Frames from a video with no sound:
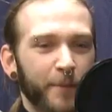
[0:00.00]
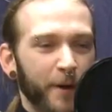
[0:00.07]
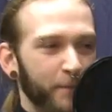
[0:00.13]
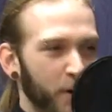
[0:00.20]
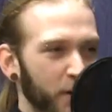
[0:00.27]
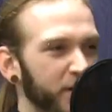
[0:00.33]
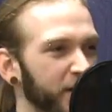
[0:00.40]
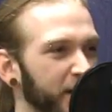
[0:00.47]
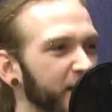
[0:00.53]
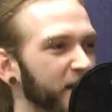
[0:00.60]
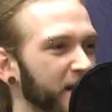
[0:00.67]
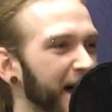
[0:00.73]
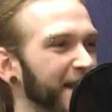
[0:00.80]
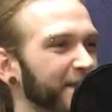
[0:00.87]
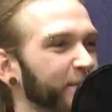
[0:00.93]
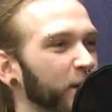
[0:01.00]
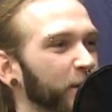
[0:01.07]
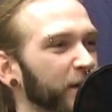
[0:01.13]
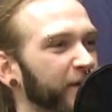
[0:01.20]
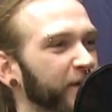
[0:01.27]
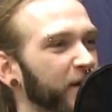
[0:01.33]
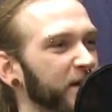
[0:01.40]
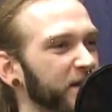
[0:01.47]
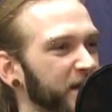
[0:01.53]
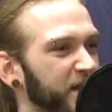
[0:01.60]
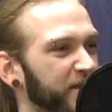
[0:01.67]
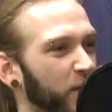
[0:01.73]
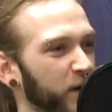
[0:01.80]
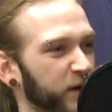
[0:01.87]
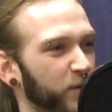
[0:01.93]
but mostly it's glass blowing for us.
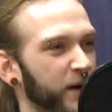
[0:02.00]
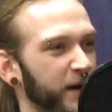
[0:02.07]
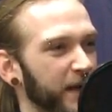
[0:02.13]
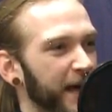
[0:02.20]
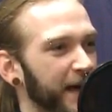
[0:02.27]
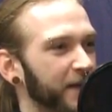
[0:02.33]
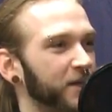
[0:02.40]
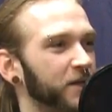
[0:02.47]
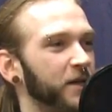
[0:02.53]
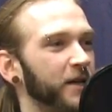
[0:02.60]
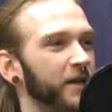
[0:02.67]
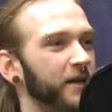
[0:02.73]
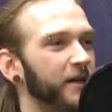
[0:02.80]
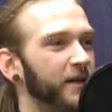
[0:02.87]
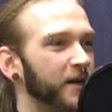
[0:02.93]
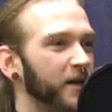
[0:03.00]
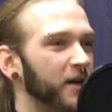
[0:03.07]
Since 420 last year,